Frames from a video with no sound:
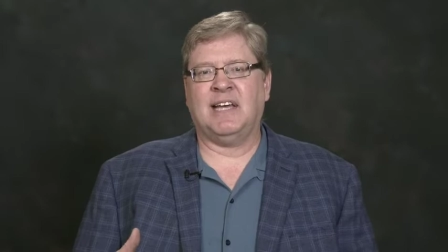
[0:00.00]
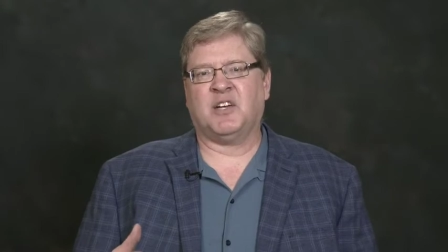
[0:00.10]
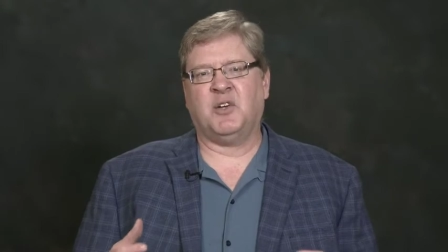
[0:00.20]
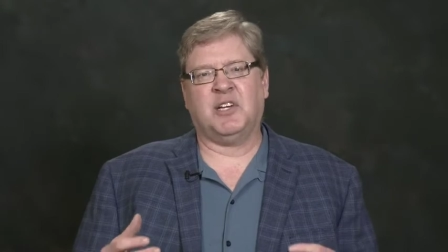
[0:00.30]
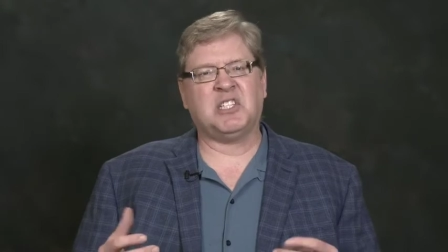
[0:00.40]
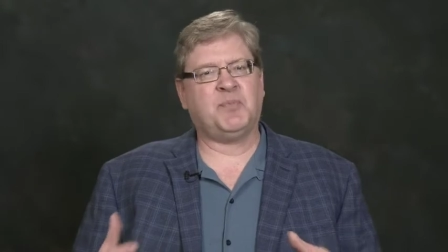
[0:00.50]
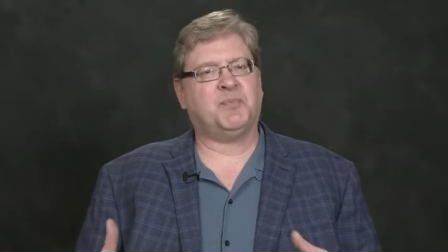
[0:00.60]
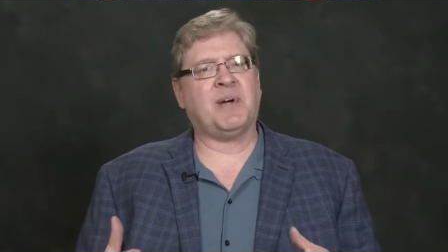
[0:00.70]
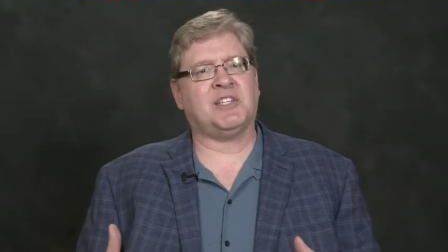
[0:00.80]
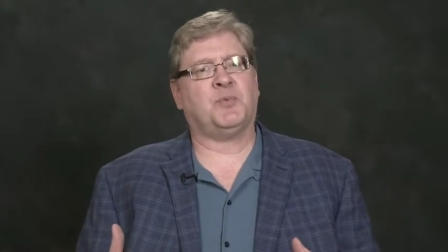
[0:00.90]
that could
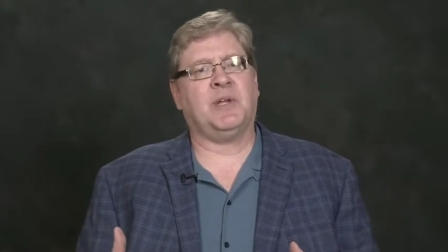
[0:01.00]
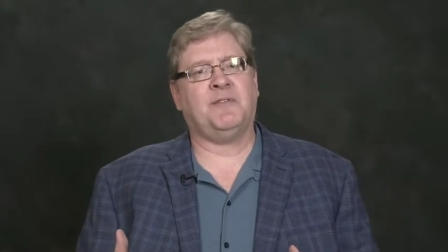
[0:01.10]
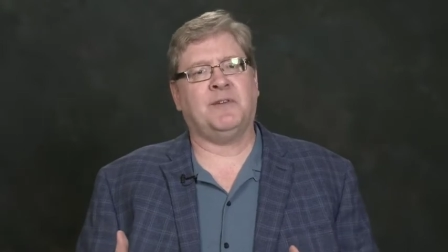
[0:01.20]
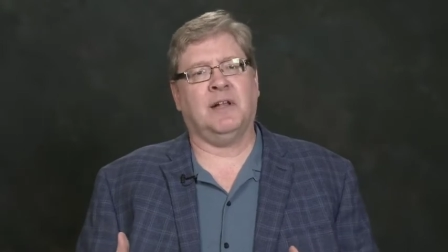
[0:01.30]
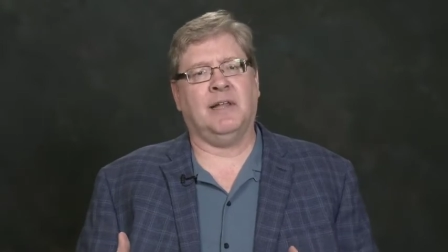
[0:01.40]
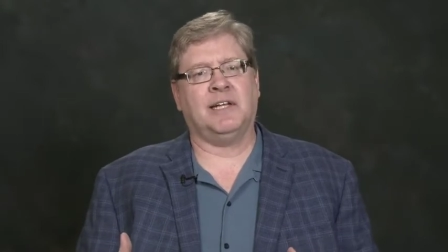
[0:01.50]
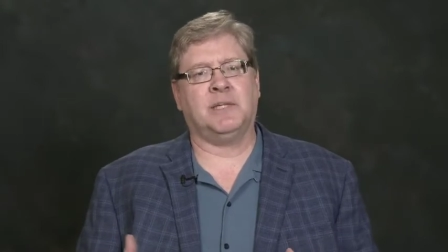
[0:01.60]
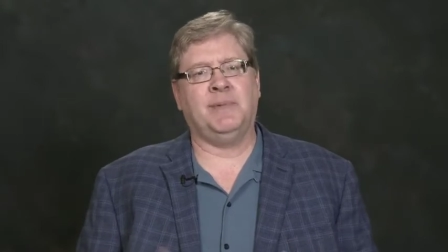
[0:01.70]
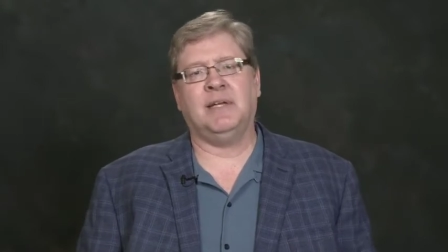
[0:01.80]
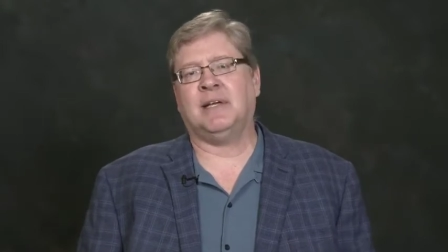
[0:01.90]
express what he felt like to be in